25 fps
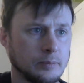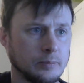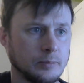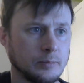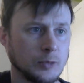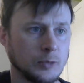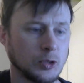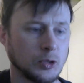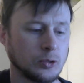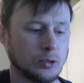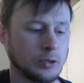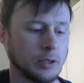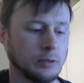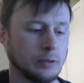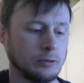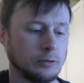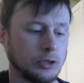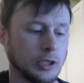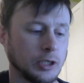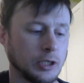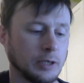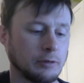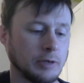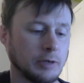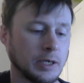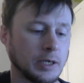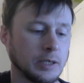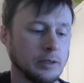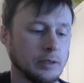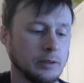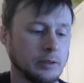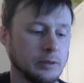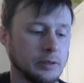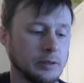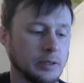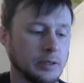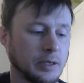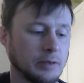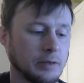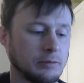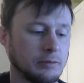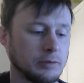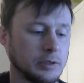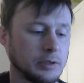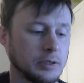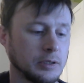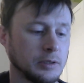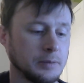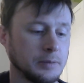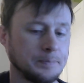Not sure how Jack recognises
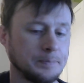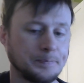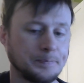Africa.